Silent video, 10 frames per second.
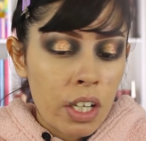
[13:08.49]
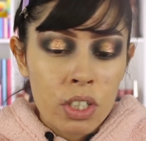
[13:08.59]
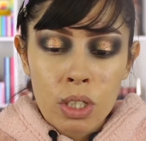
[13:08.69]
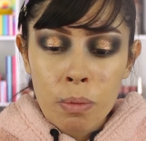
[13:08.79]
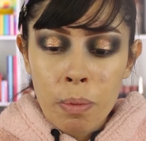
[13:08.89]
I
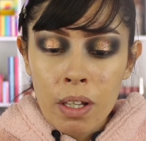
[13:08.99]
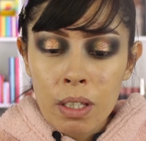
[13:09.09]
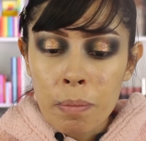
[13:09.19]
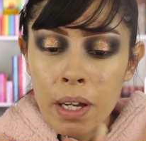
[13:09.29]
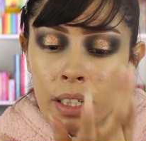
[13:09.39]
should have
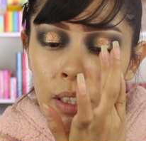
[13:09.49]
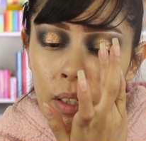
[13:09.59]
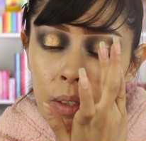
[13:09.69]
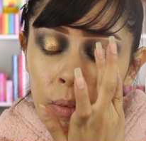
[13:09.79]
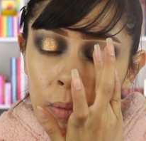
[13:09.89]
probably packed it
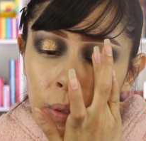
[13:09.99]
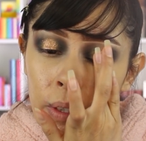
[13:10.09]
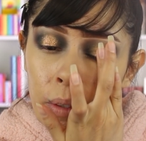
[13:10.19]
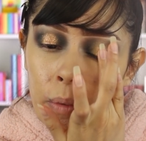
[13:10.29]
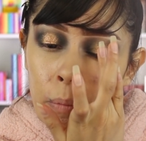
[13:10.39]
on
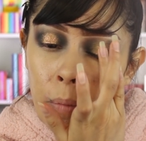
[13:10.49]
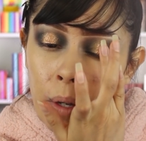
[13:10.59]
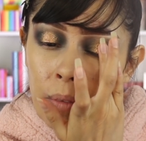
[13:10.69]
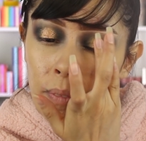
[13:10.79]
with my